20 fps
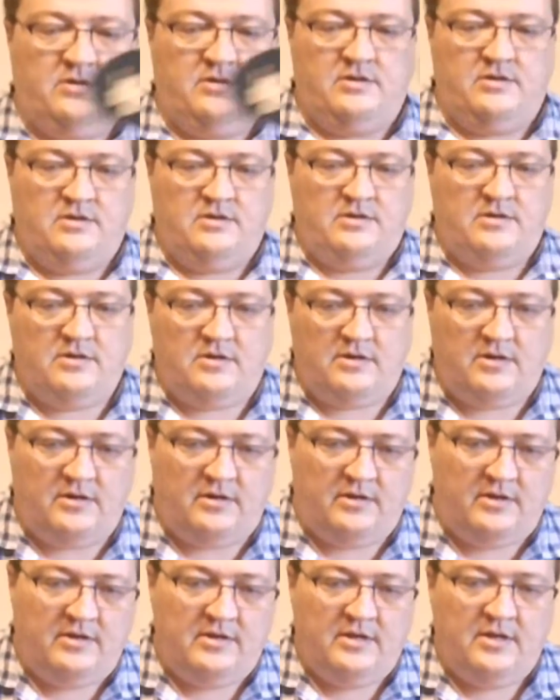Alright, so
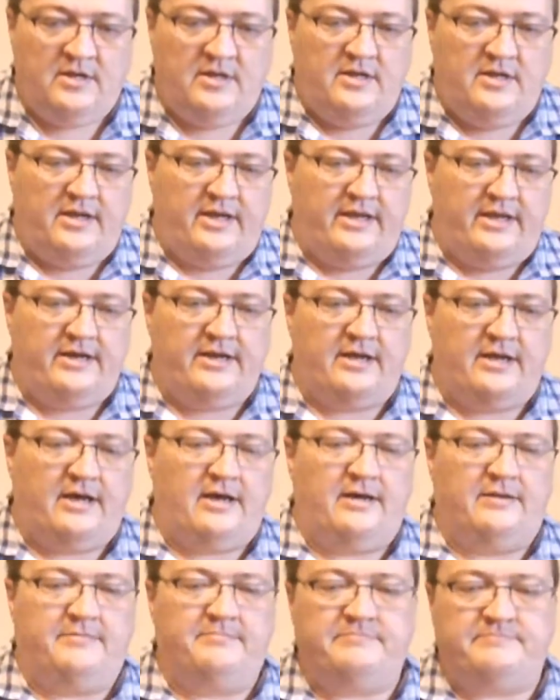we've
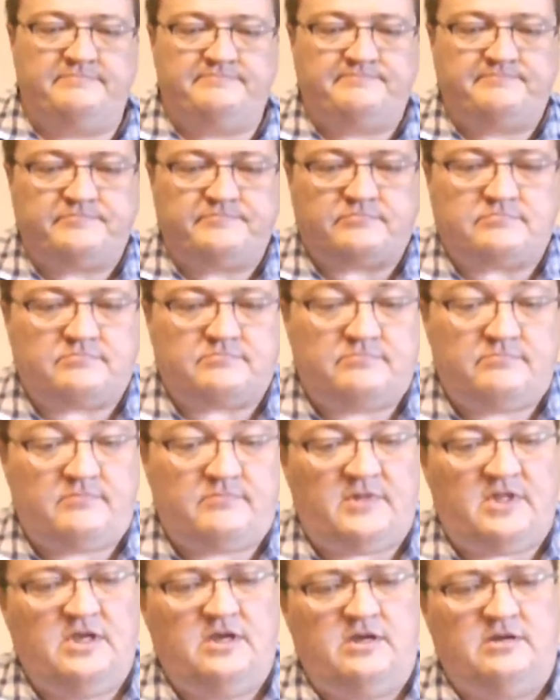got a little bit of
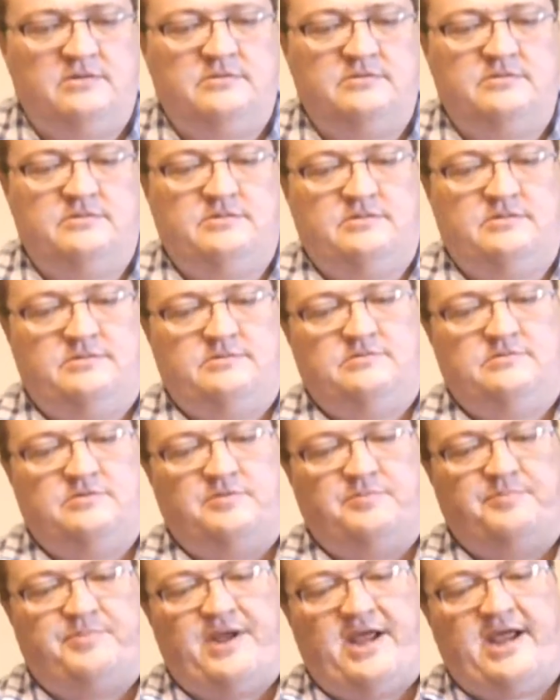packaging on the
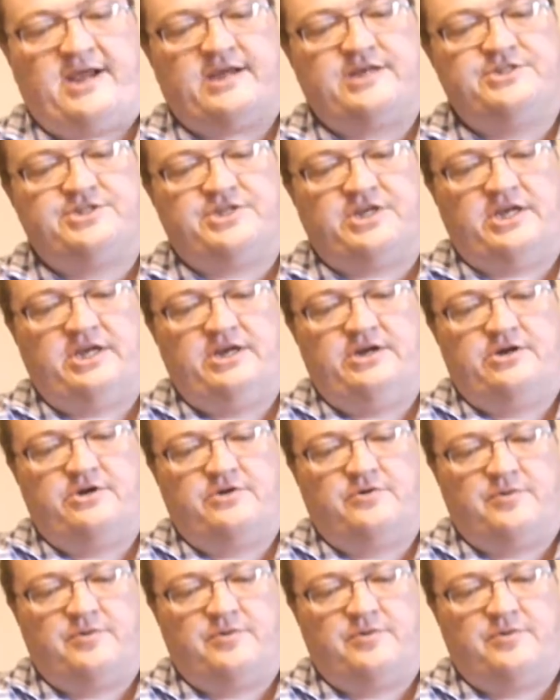inside to undo.